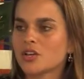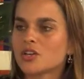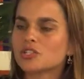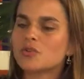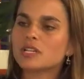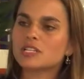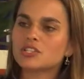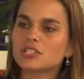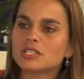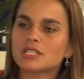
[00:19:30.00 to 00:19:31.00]
So in
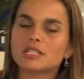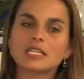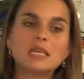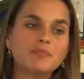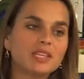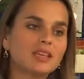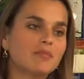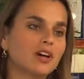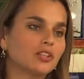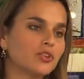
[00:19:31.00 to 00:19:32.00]
addition to keeping
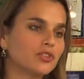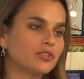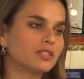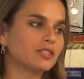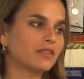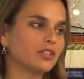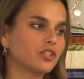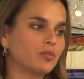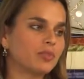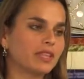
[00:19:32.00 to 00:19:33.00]
them on low doses of
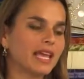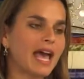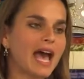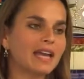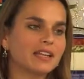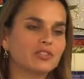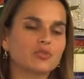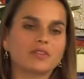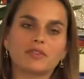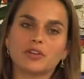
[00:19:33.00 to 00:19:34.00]
L-DOPA, they added
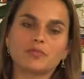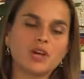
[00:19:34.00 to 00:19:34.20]
sort of a,